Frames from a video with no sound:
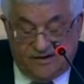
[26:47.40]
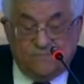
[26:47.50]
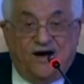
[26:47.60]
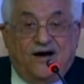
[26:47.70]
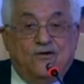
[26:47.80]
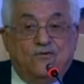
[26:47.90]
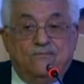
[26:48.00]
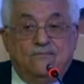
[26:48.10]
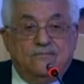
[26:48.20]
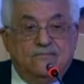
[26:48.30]

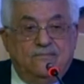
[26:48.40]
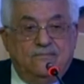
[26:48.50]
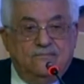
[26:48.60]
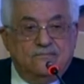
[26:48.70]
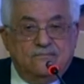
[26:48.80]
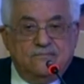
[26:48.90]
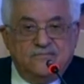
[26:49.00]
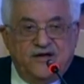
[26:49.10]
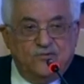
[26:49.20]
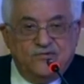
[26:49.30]
normalized relations with
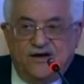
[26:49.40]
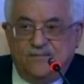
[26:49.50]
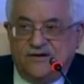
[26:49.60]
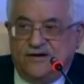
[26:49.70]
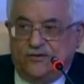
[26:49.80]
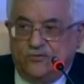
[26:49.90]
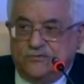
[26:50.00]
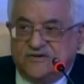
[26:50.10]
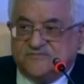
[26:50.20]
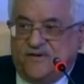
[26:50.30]
them,
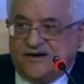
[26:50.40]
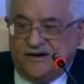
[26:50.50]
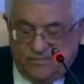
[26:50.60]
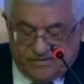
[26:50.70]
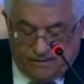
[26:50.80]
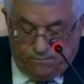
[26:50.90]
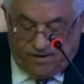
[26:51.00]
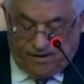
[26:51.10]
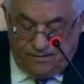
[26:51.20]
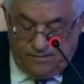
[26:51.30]
because we always
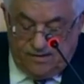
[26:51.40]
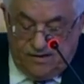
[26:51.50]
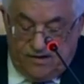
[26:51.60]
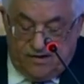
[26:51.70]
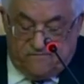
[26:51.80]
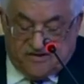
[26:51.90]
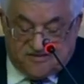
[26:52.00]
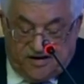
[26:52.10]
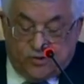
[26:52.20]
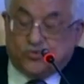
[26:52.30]
hear the term
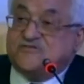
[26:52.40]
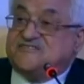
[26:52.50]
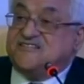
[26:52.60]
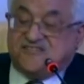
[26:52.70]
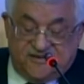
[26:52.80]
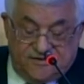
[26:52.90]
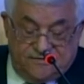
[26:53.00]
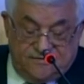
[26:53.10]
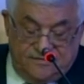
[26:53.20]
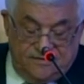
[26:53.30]
normalized.
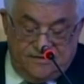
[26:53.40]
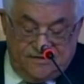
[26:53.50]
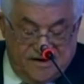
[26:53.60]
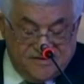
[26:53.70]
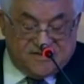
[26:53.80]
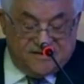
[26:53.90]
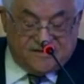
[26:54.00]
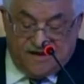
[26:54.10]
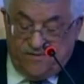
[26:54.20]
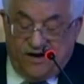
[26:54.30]

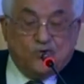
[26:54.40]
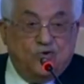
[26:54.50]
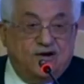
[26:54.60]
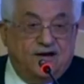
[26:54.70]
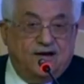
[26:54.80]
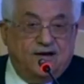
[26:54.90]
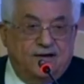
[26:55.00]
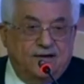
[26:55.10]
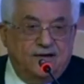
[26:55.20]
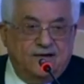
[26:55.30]
Therefore, the
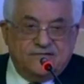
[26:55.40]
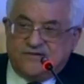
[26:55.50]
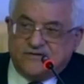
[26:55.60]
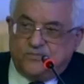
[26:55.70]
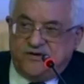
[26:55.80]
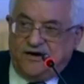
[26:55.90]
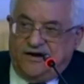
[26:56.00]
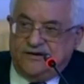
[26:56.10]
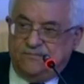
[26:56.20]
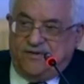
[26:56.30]
visit of a
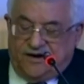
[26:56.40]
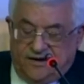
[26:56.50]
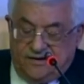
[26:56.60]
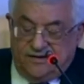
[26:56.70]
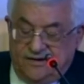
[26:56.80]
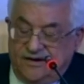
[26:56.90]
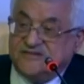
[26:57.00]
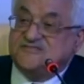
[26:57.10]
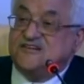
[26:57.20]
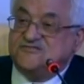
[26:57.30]
prisoner, as we
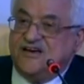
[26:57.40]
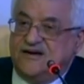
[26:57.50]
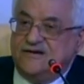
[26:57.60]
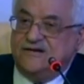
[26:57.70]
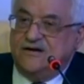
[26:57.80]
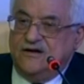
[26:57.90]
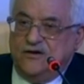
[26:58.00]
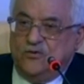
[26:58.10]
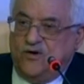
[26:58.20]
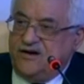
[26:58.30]
said, is not
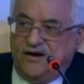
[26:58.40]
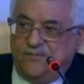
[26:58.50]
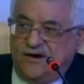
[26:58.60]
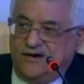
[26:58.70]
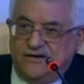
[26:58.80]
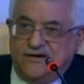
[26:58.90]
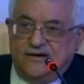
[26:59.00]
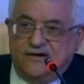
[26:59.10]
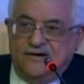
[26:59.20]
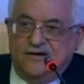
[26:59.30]
normalization
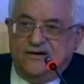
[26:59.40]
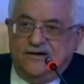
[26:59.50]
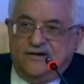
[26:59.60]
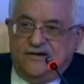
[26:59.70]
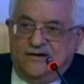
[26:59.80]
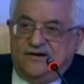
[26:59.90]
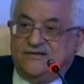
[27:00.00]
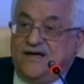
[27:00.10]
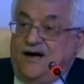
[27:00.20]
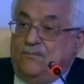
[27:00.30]
with the jailer,
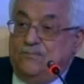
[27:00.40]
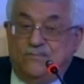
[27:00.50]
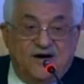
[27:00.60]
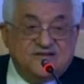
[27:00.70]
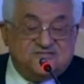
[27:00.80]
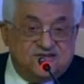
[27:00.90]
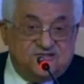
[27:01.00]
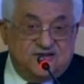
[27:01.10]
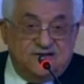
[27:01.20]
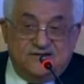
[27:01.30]
but it is a
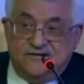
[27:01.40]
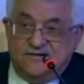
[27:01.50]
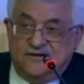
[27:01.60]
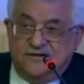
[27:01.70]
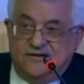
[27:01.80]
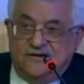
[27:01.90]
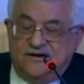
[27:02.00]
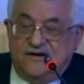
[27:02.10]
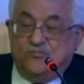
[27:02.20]
form of support,